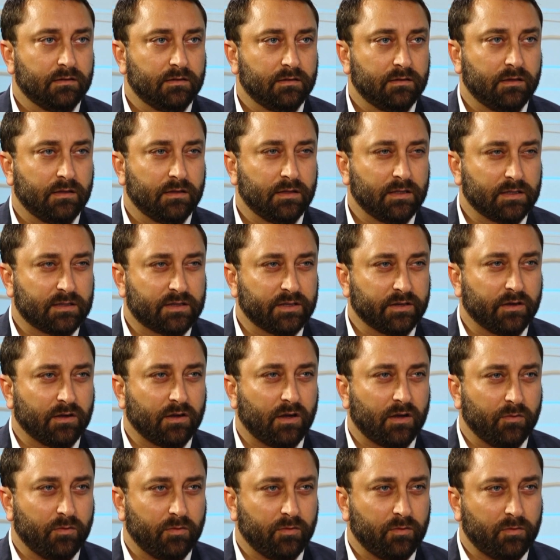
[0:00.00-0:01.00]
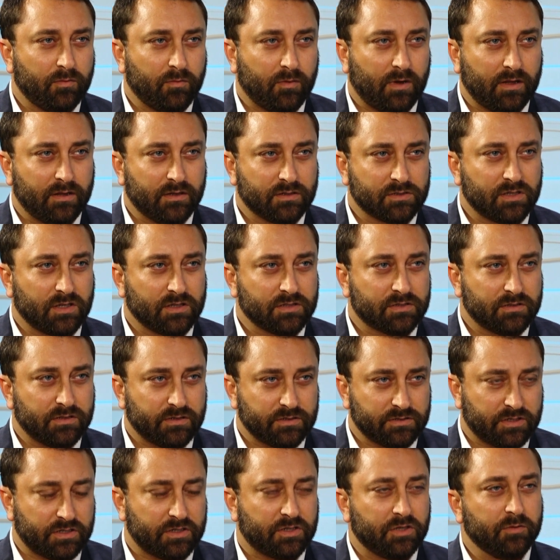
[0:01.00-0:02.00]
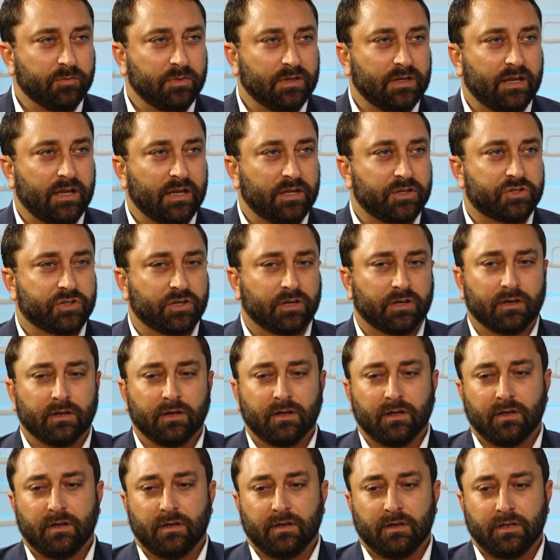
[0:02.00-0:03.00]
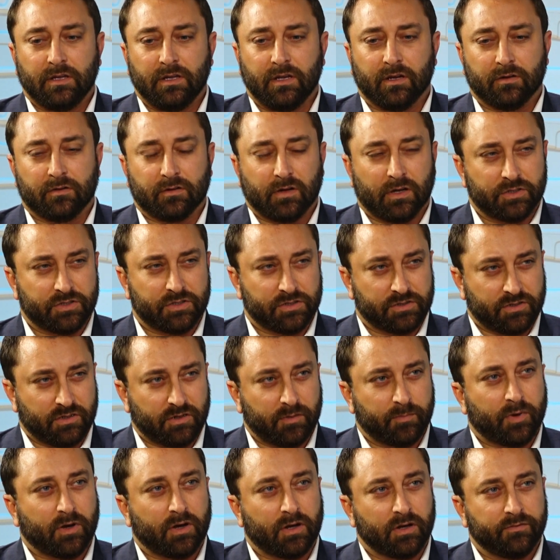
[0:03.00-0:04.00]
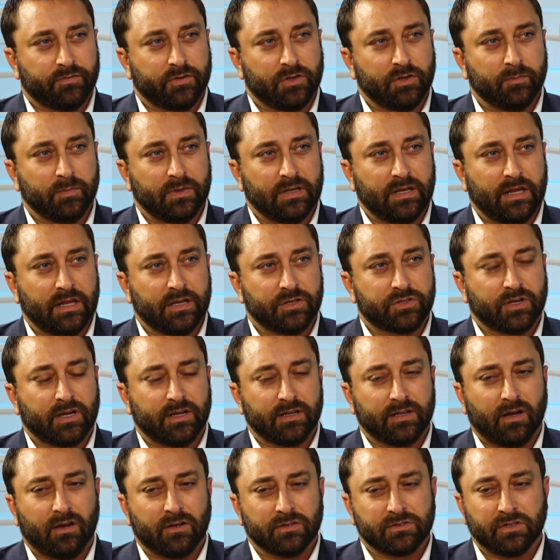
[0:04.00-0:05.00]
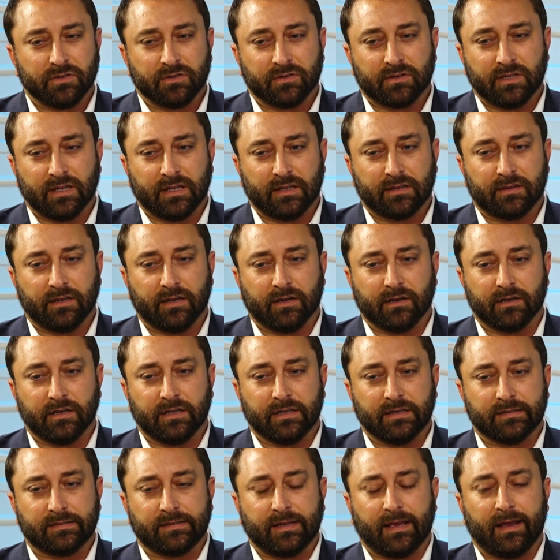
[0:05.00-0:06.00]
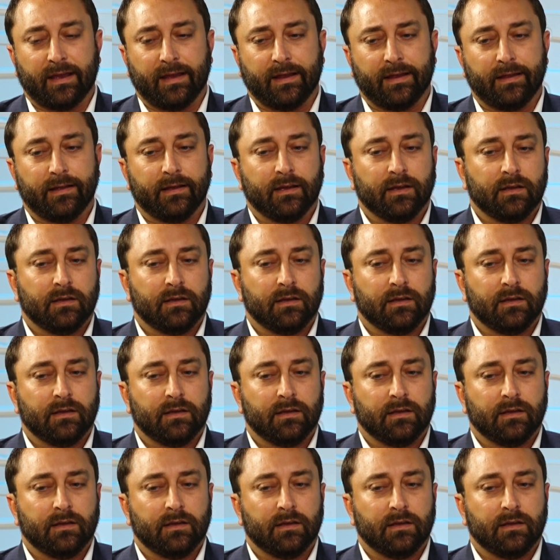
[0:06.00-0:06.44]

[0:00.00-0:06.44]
I think there's a human nature. Grudges are a part of human nature. I also think there is a